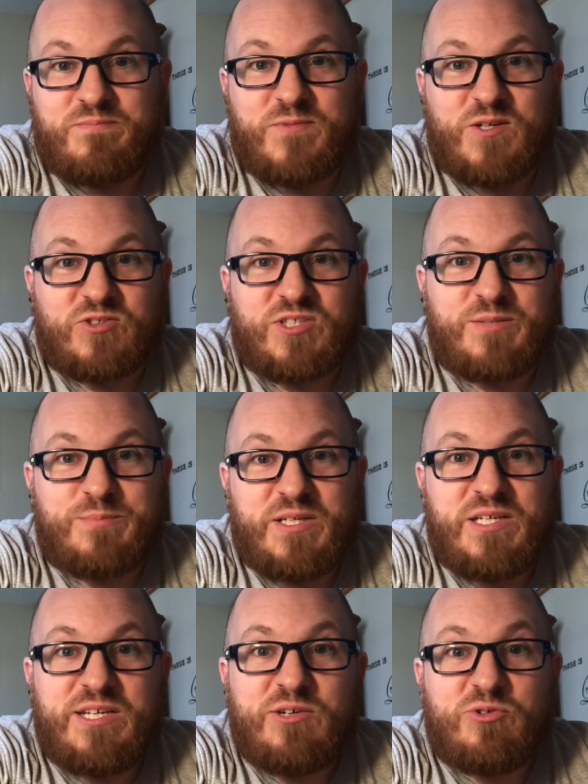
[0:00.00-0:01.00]
there's gonna be
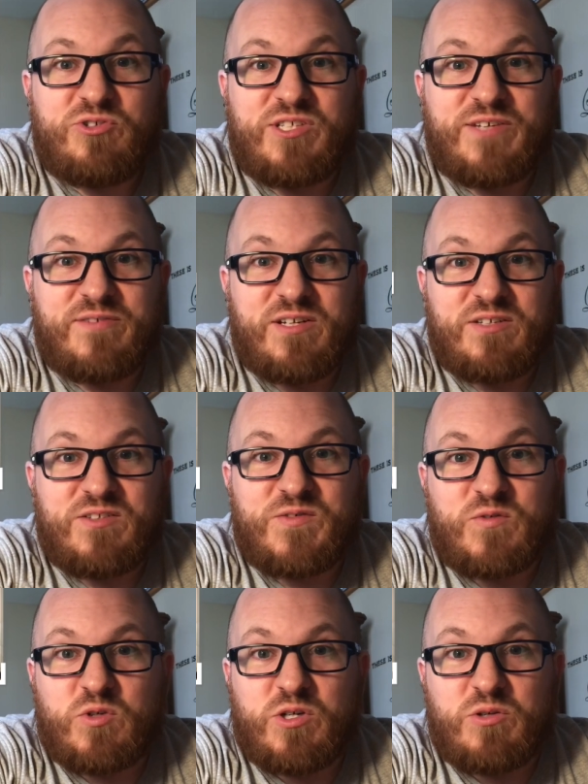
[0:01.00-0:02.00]
huge dividends
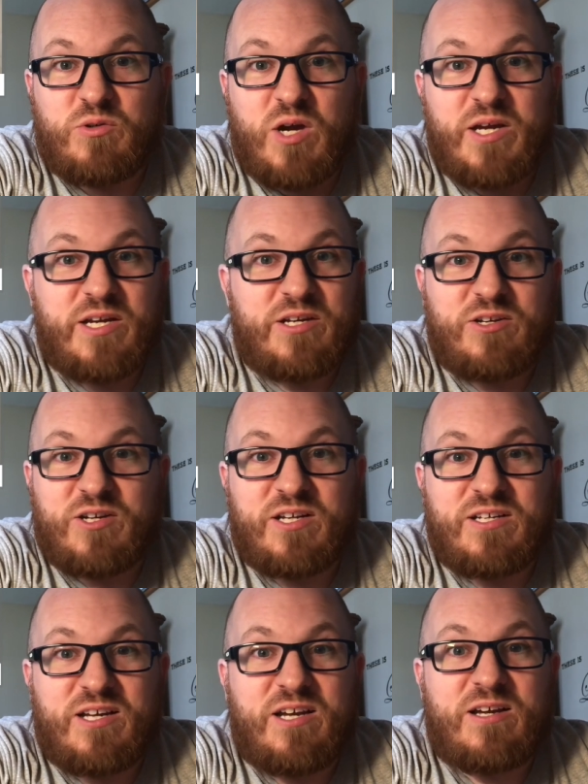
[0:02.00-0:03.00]
for you, and you're
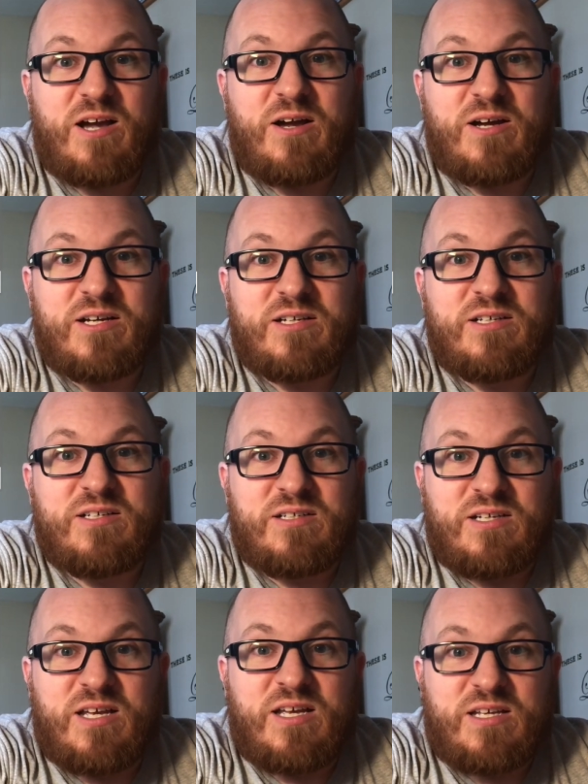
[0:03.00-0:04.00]
gonna
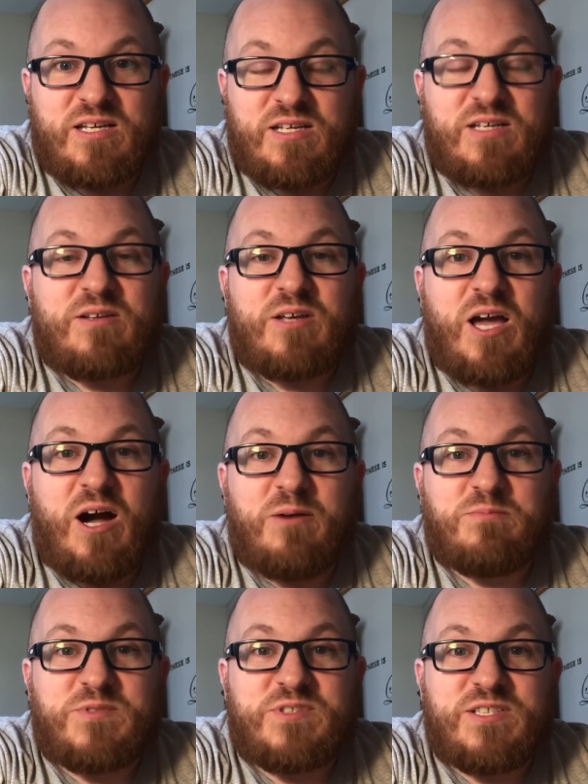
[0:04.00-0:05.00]

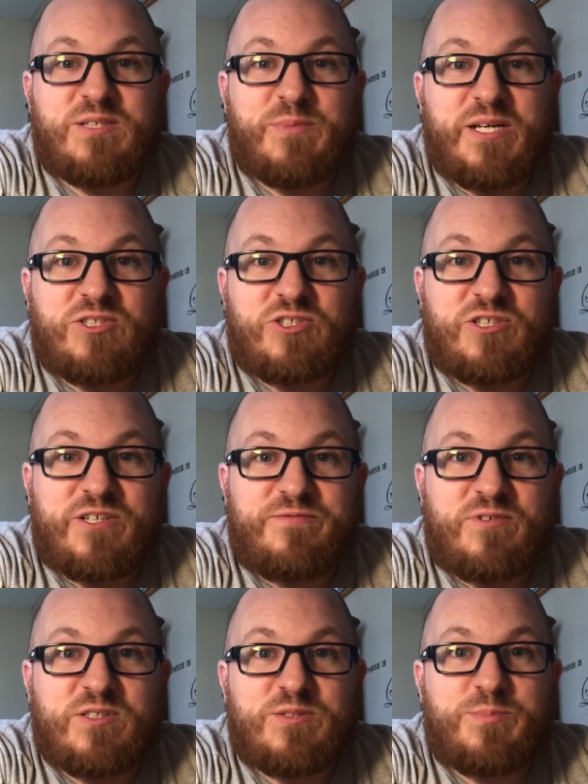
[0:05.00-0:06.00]
see the major
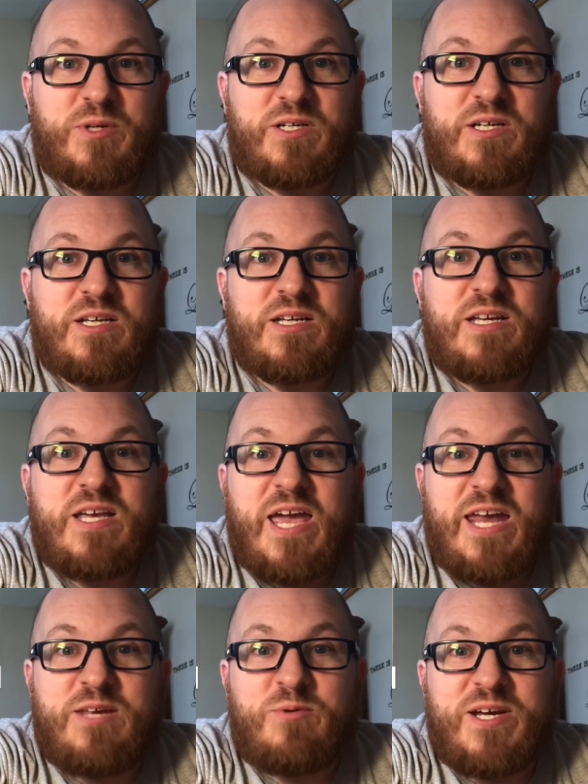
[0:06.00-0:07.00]
difference. But
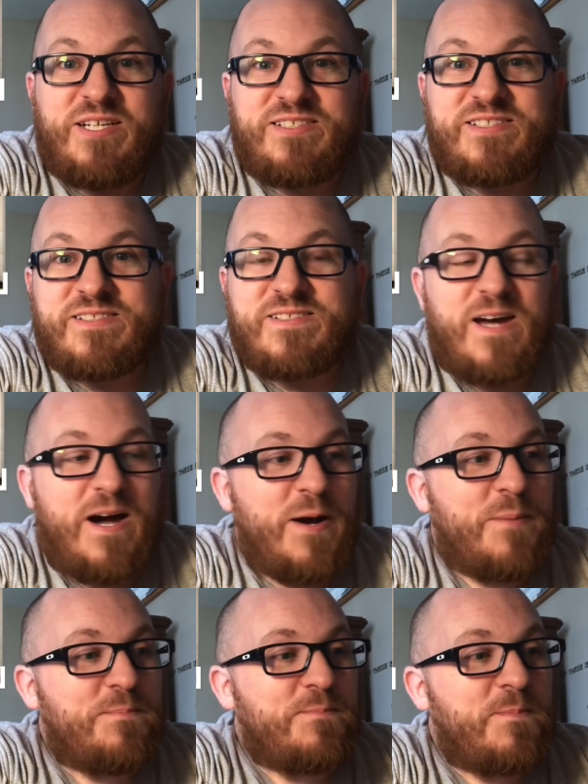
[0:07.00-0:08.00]
anyways,
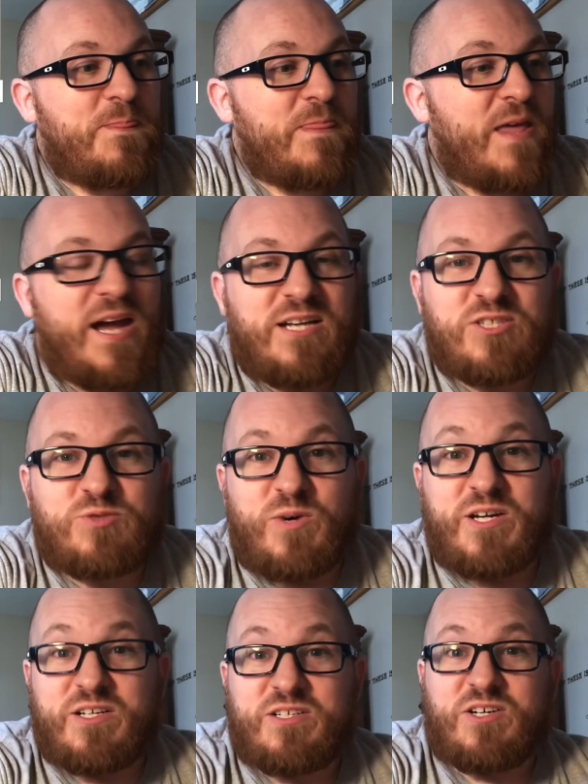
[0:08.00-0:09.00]
I just
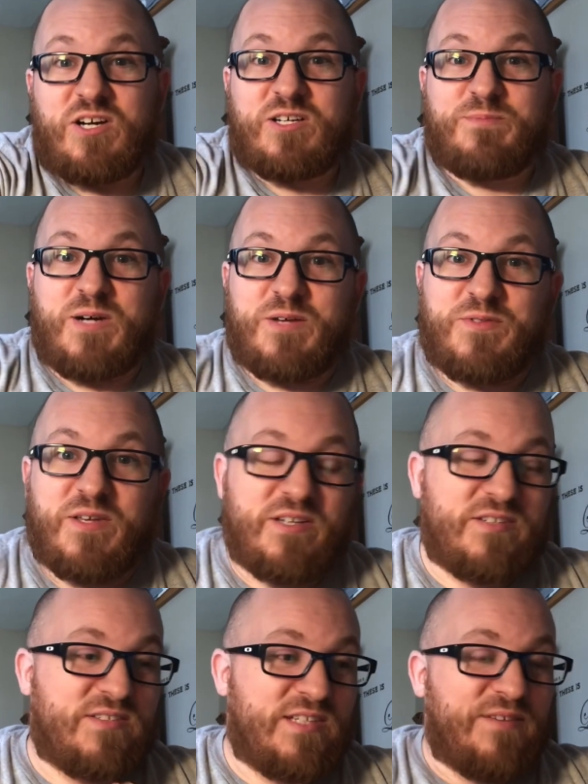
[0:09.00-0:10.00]
wanted to talk about
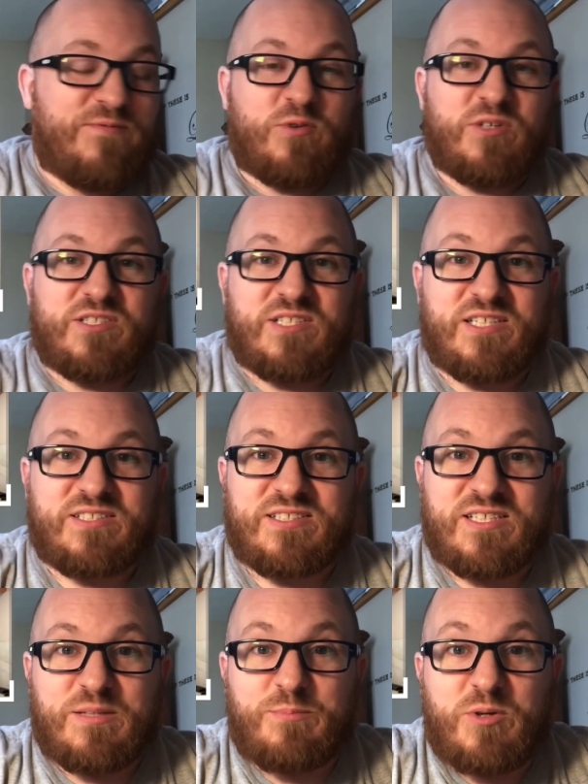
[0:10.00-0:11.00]
this. Day 46
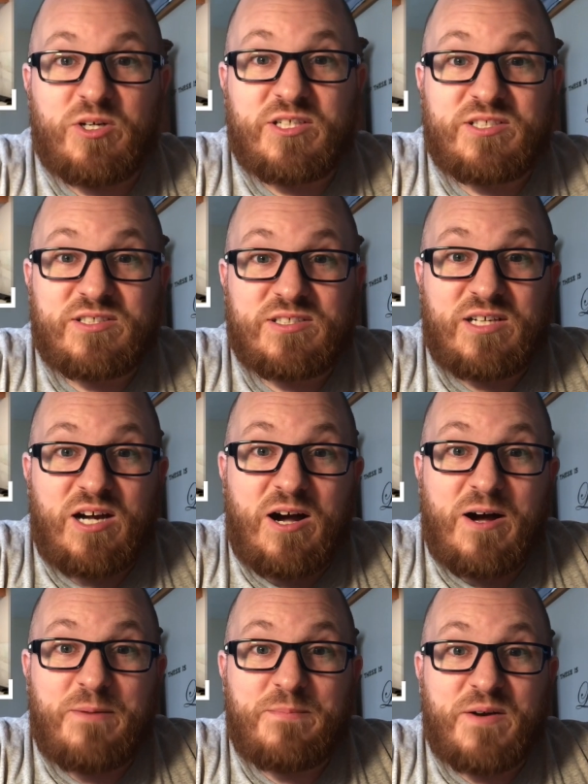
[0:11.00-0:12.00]
is in the books
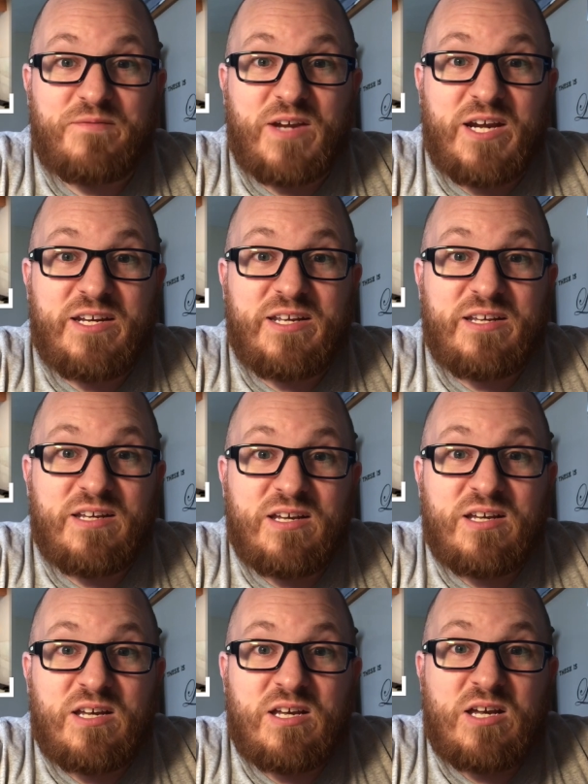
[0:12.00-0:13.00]
of 80.
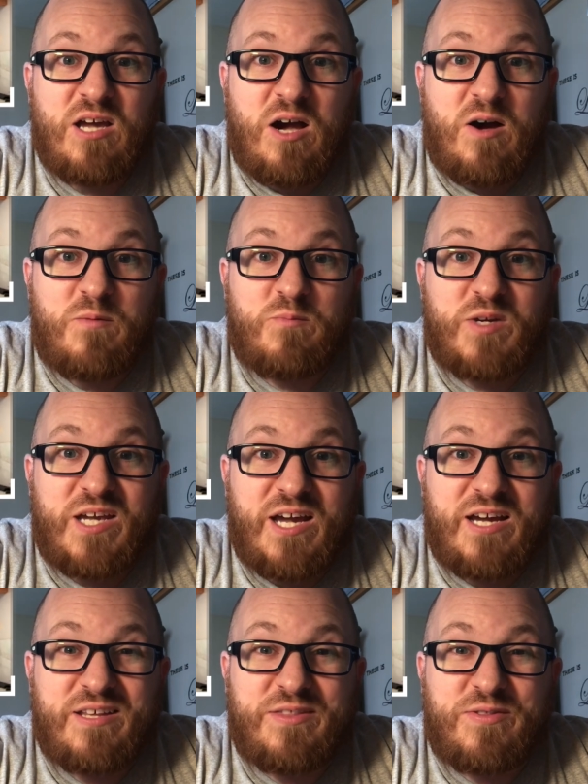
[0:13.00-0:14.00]
We
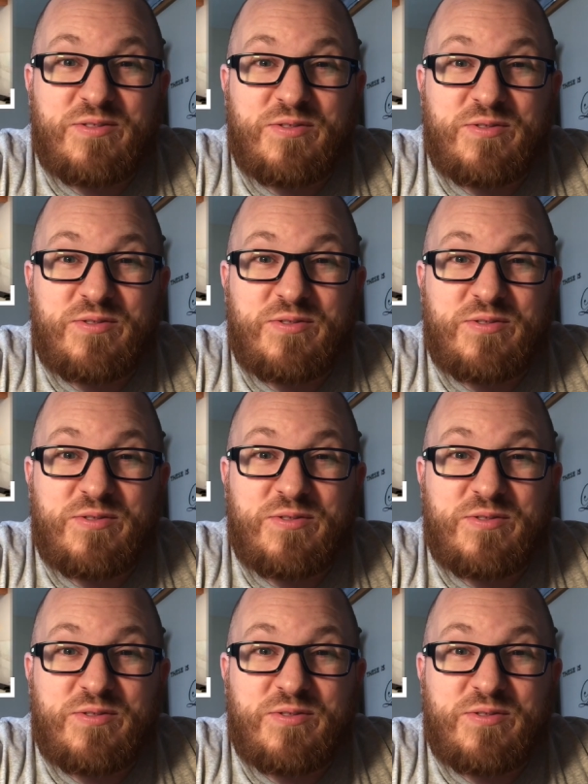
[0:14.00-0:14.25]
got,